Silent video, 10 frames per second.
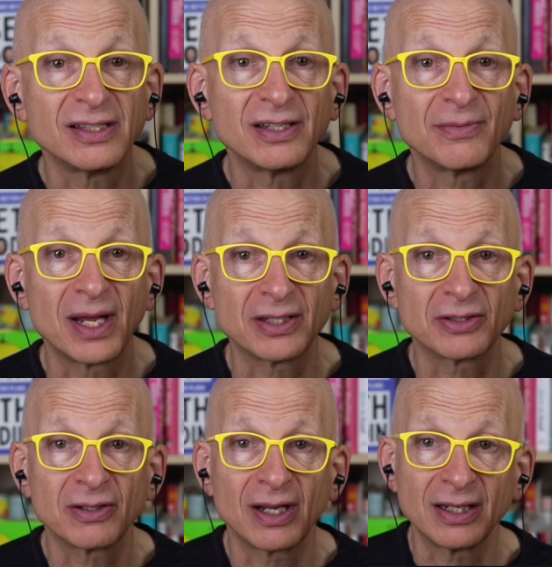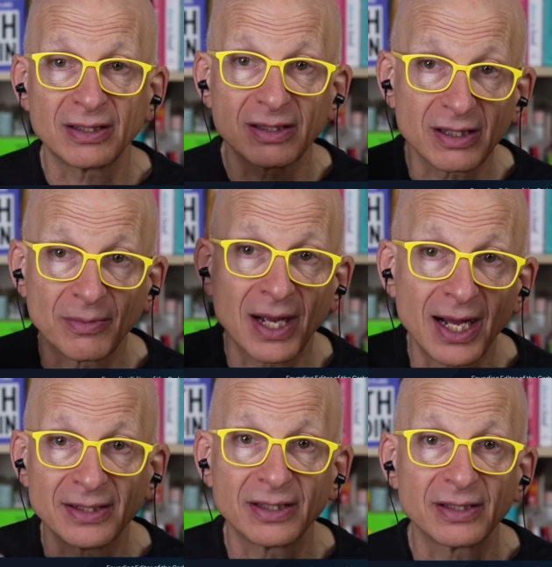to measure and it's
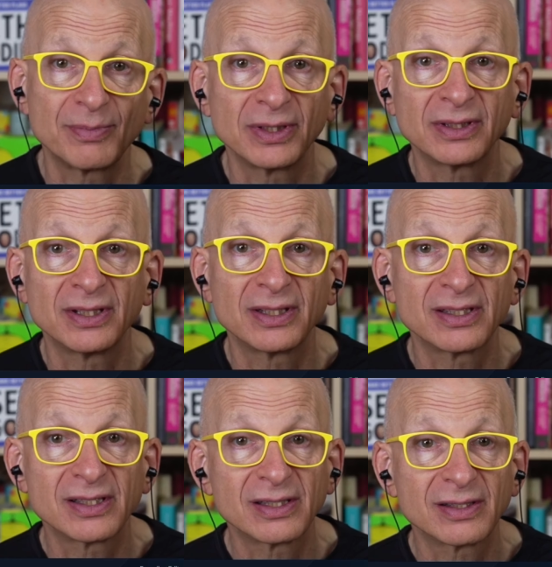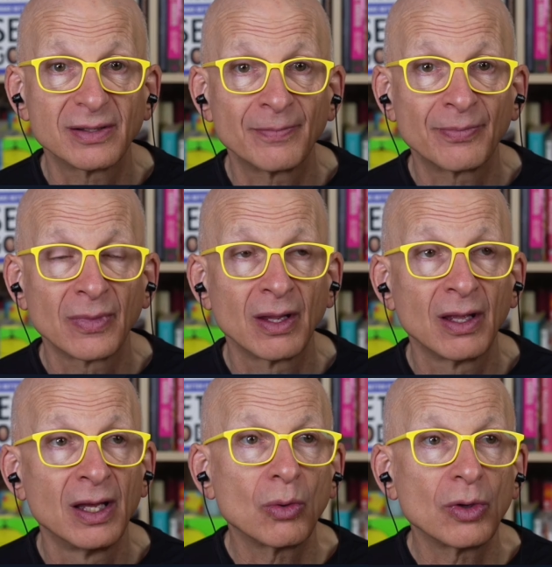subconscious built into the system.
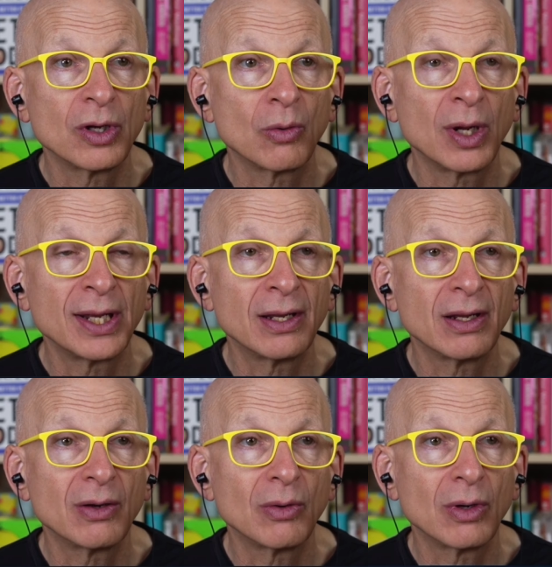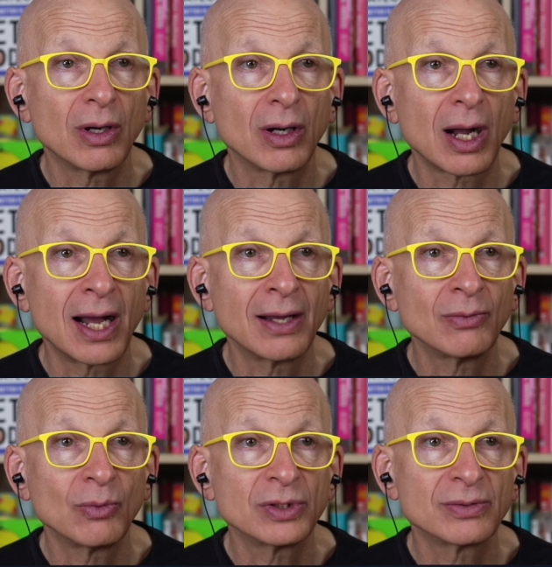When I
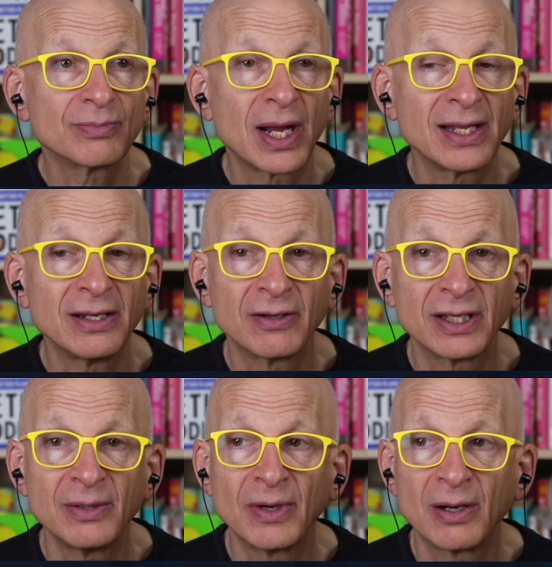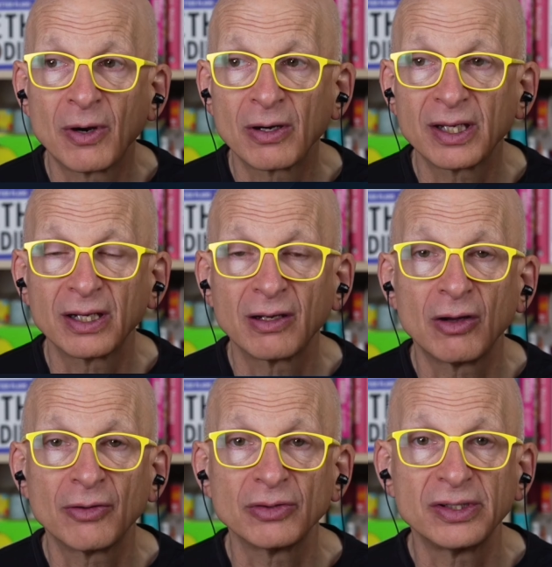was pioneering email marketing all
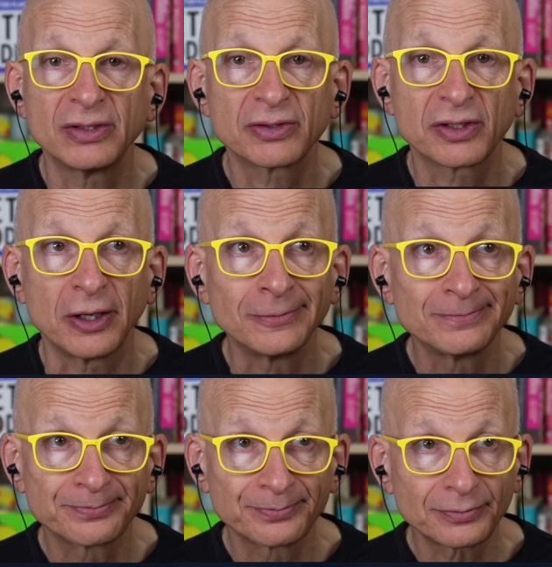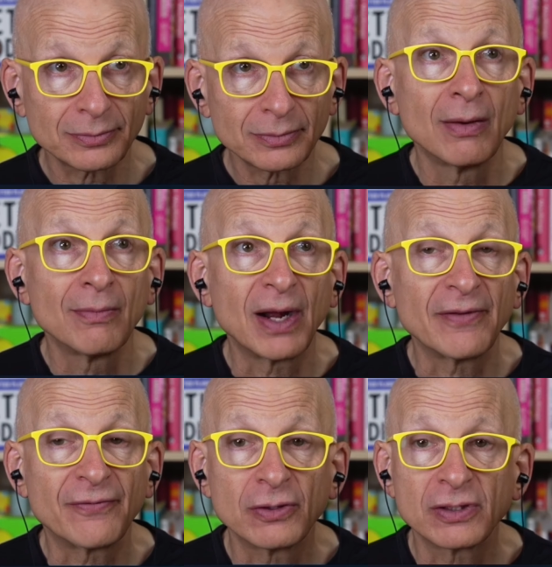those years ago, my
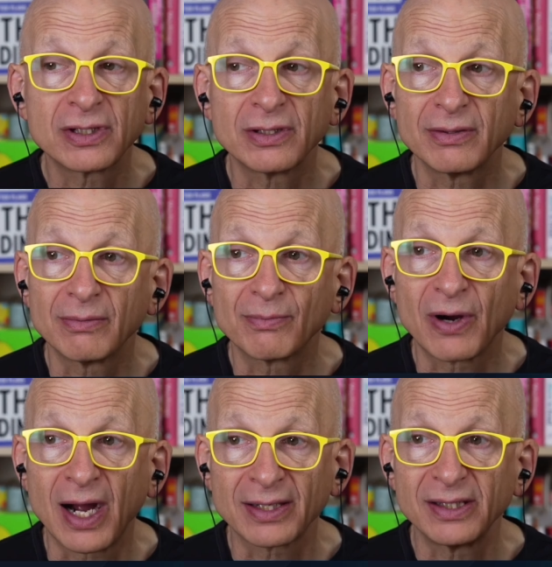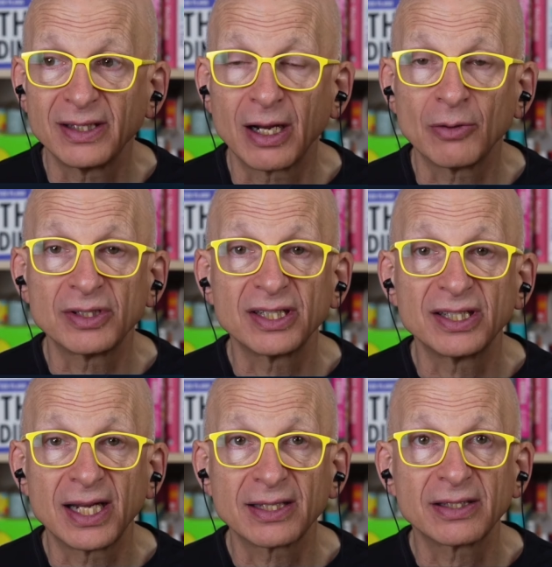first proxy that I would
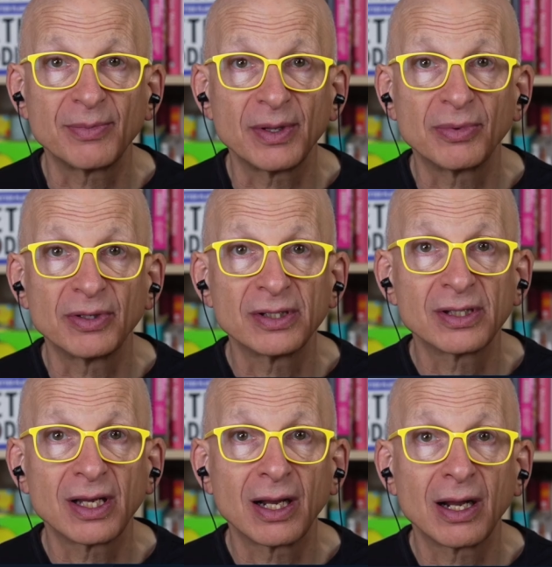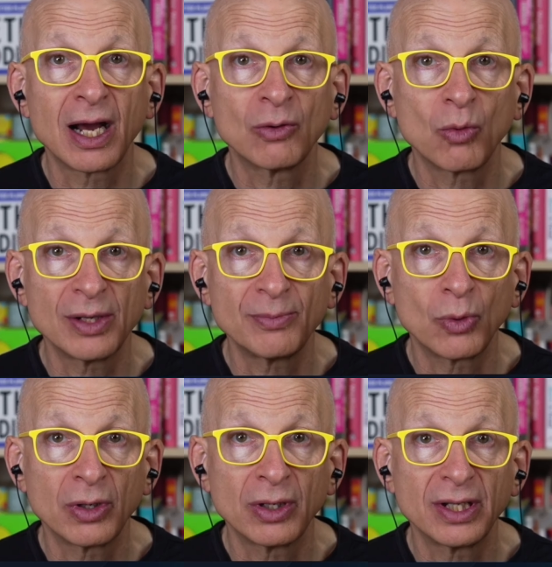suggest to people is on a
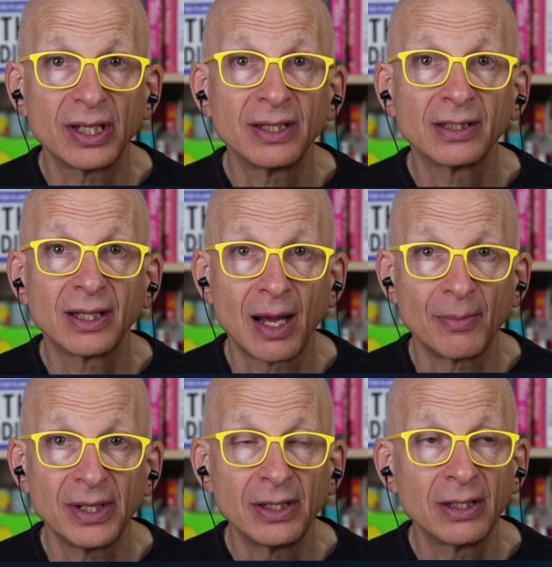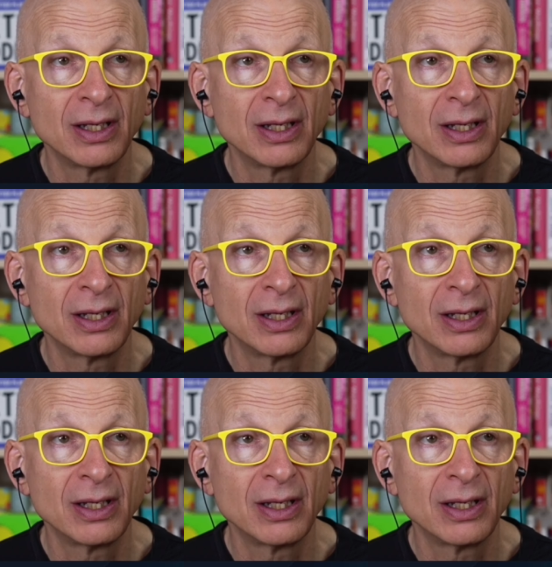whiteboard in the lobby,